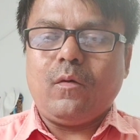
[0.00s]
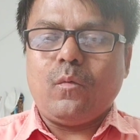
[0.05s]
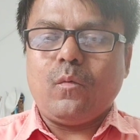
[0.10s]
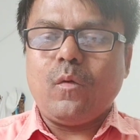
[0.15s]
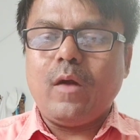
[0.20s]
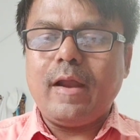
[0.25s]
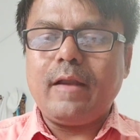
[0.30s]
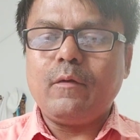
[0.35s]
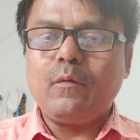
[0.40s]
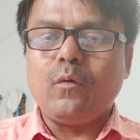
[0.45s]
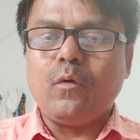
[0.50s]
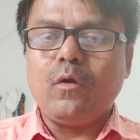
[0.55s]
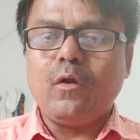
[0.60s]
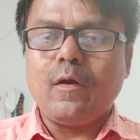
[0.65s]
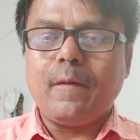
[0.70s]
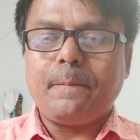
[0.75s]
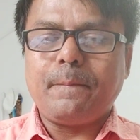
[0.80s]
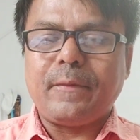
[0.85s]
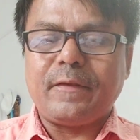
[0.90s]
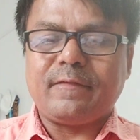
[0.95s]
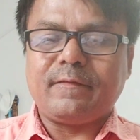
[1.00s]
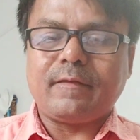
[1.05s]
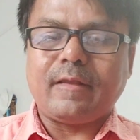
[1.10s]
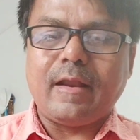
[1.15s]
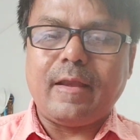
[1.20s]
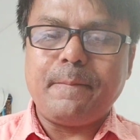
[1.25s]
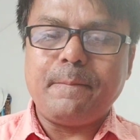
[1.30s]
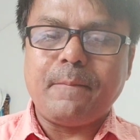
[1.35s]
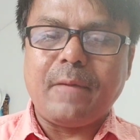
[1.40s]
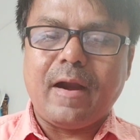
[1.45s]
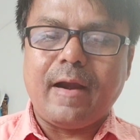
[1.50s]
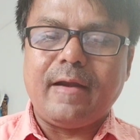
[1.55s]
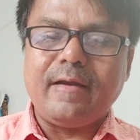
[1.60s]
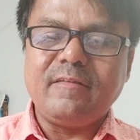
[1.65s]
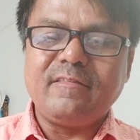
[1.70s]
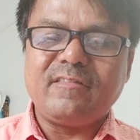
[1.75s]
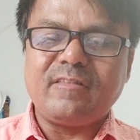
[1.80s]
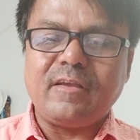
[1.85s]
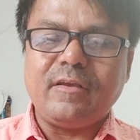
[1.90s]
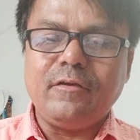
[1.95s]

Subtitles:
One goal of prescribed burns